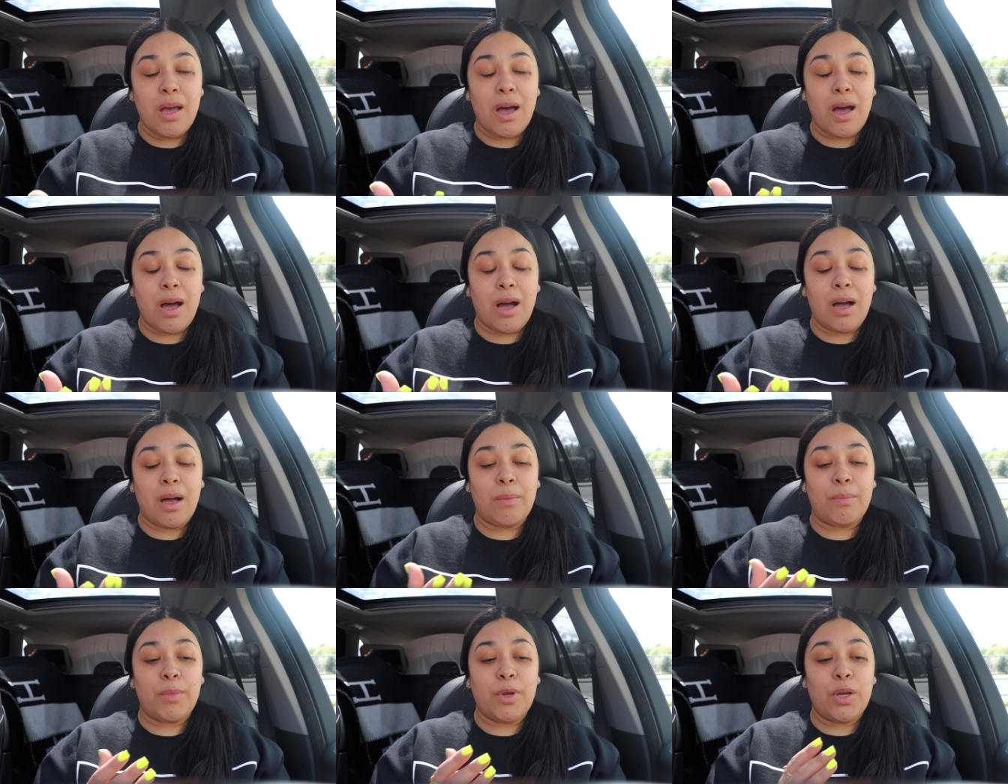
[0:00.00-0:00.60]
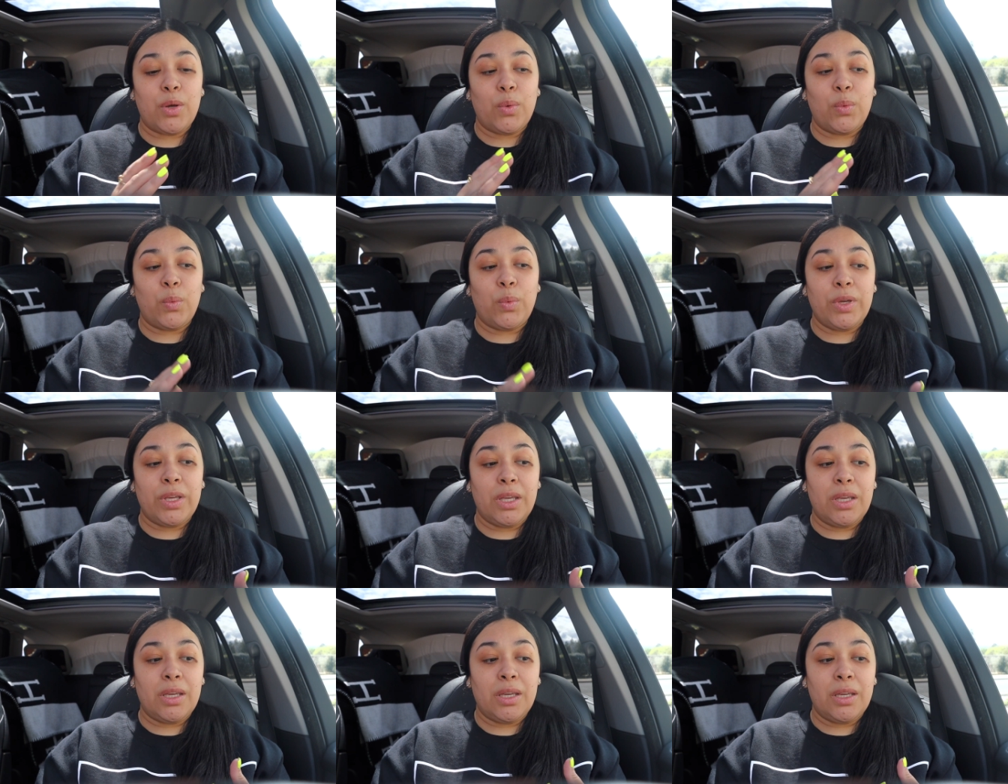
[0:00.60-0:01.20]
Um,
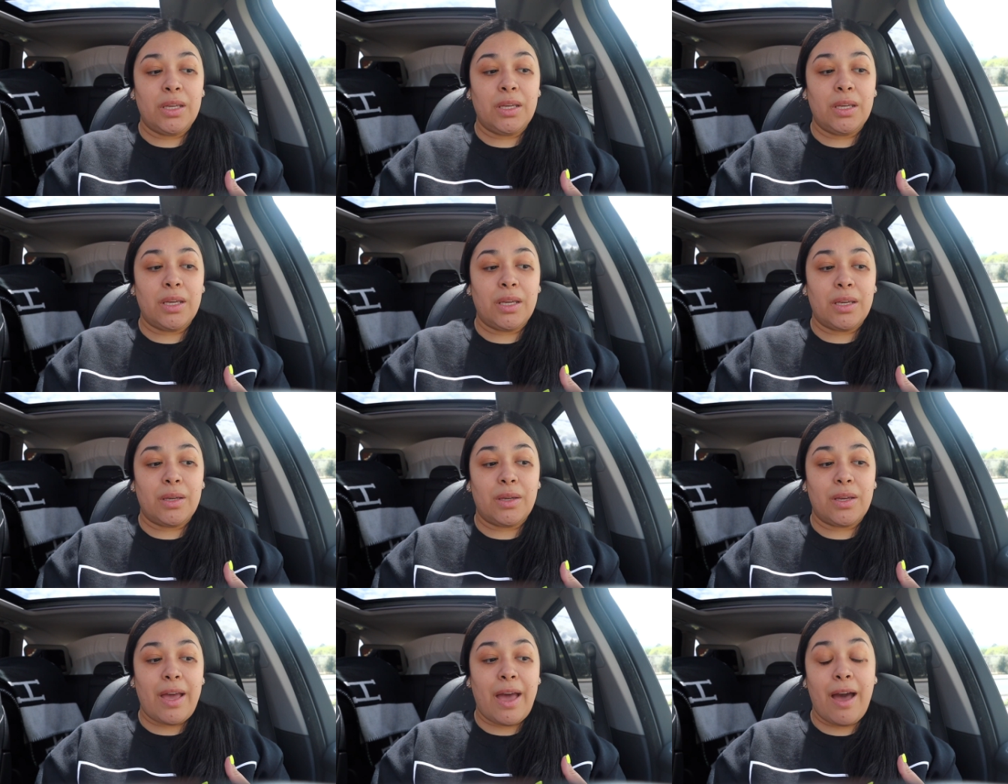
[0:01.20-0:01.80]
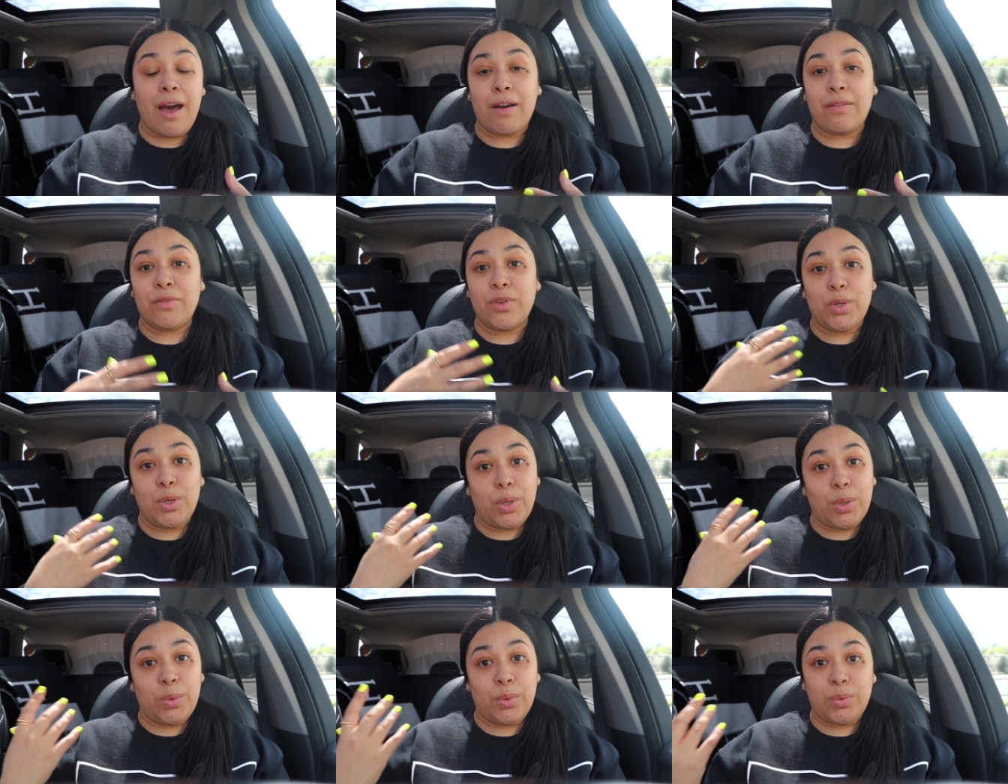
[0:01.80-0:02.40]
we have,
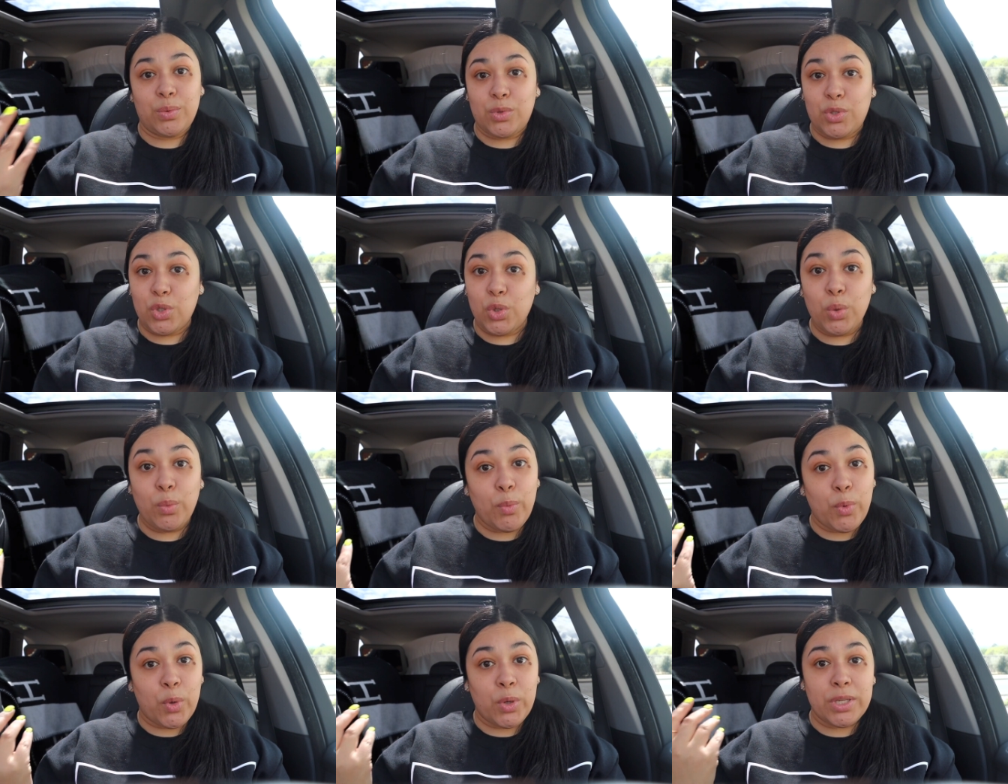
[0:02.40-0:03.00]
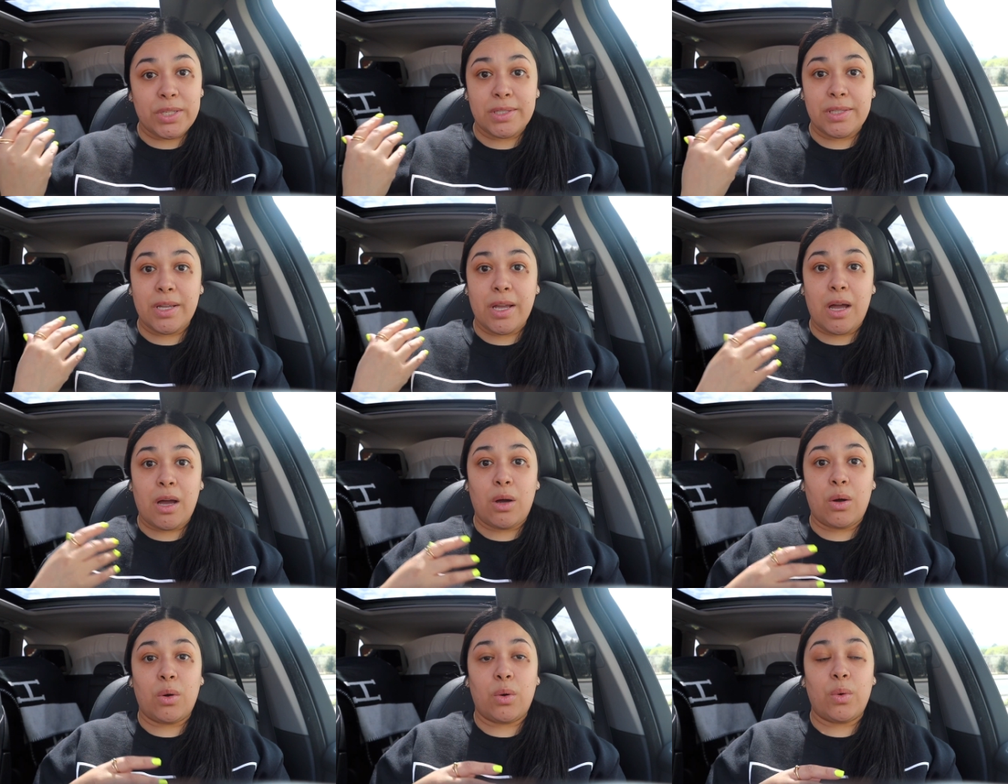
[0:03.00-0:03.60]
you know, two boys
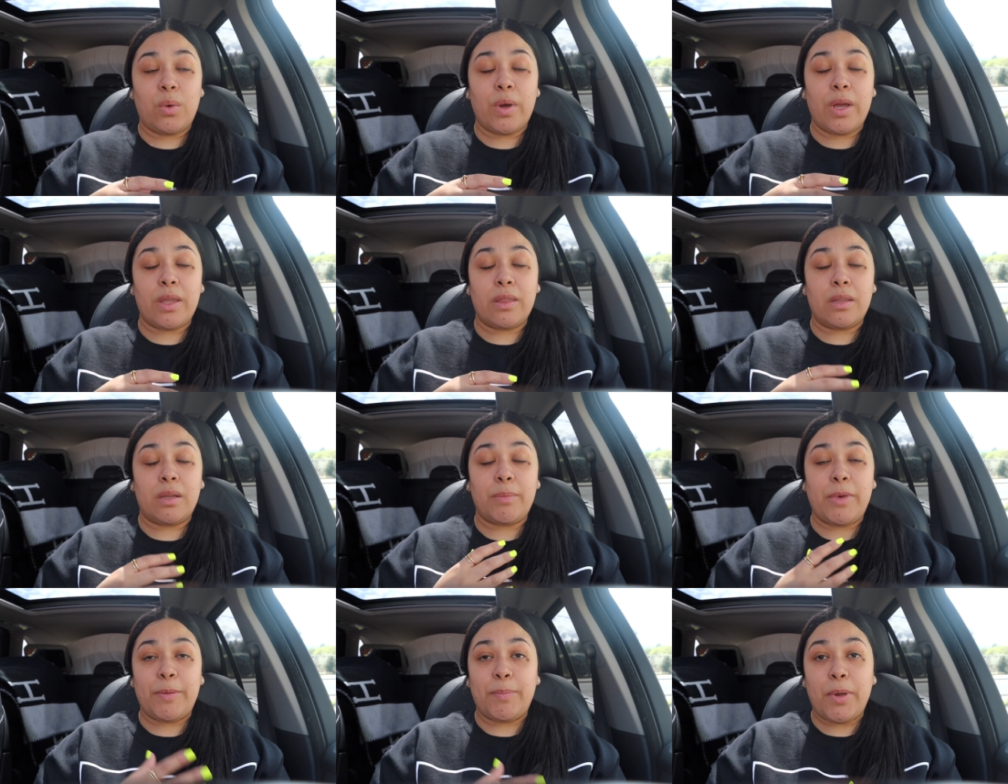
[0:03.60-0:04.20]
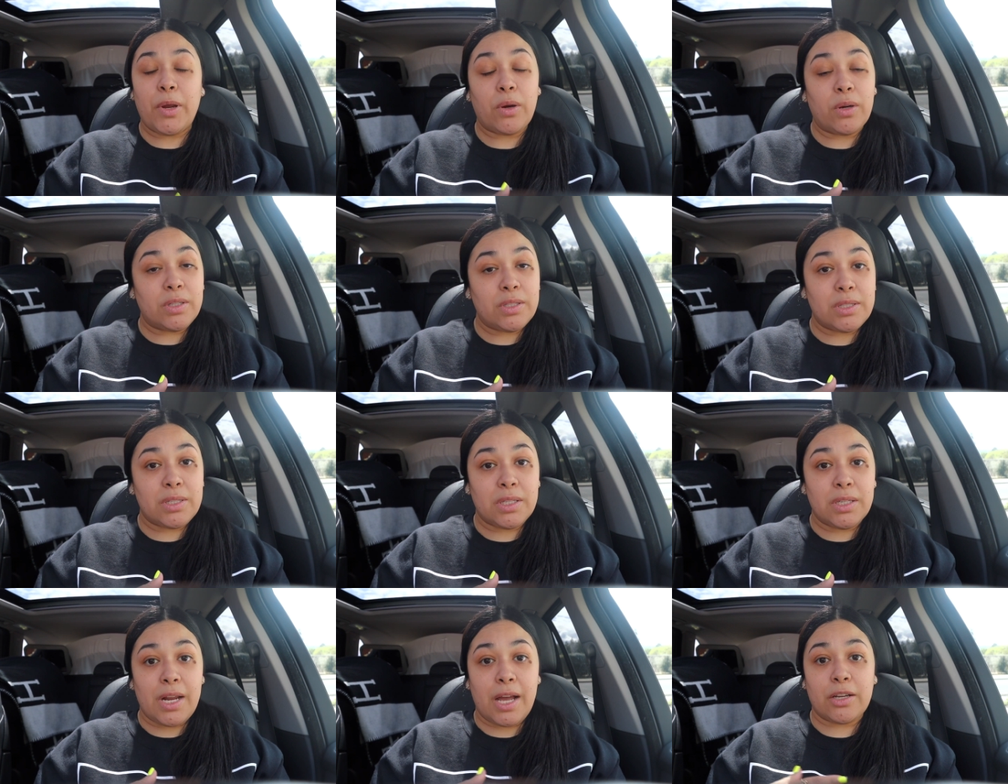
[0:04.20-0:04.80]
now, and then my
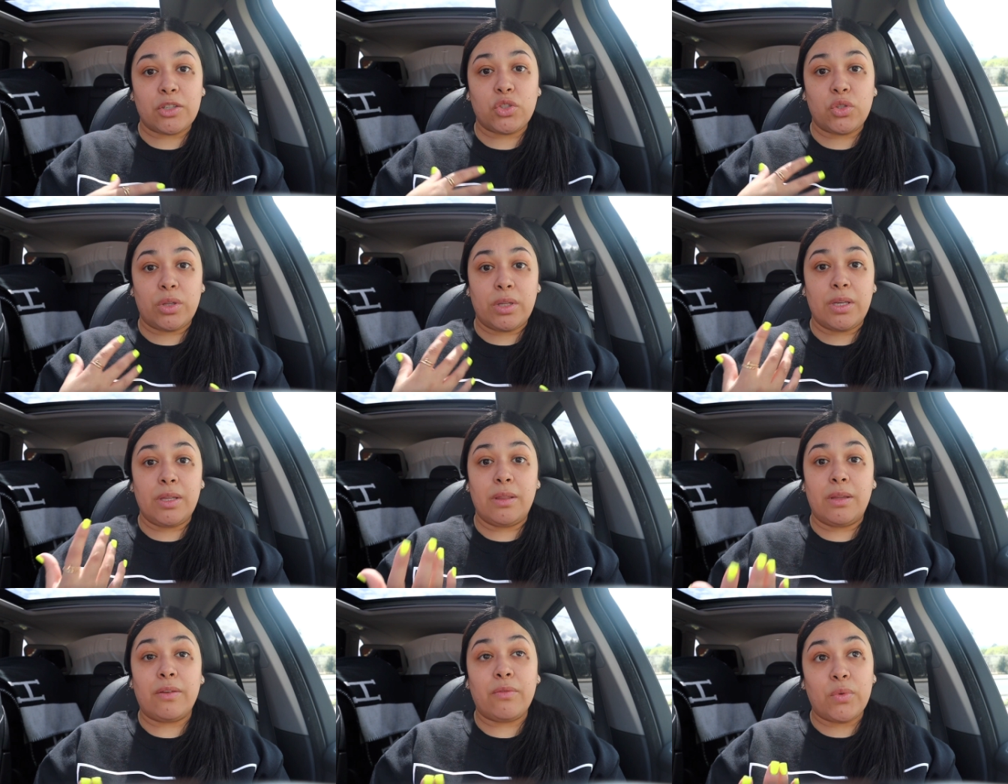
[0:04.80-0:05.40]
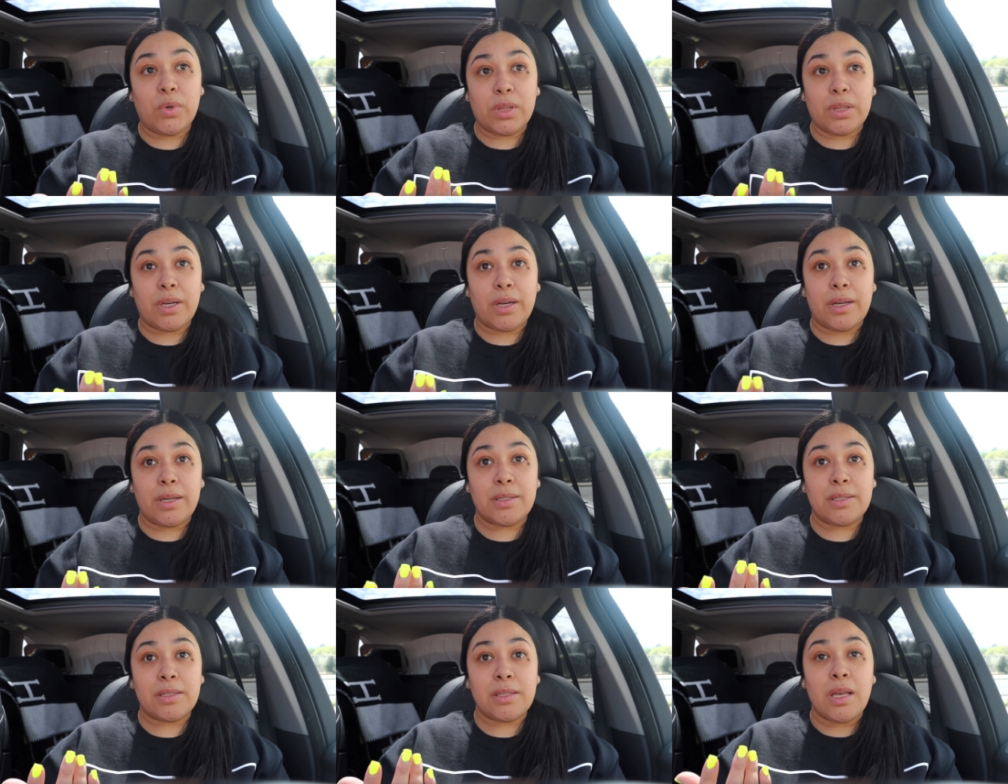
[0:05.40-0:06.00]
parents did actually live with
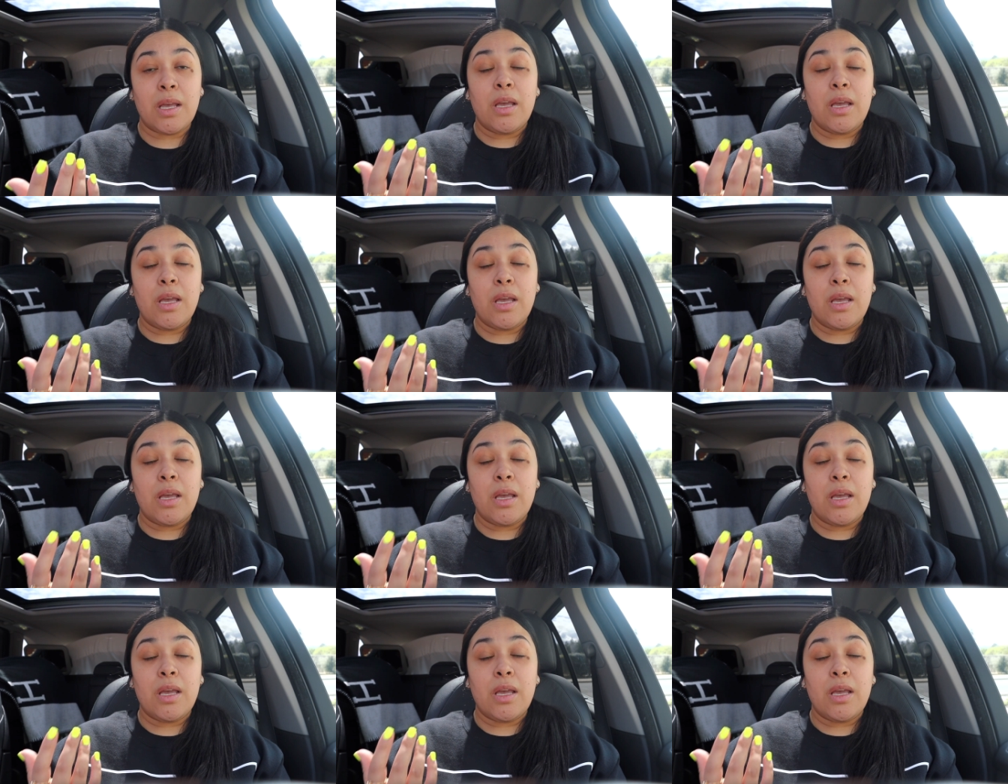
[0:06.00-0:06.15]
us,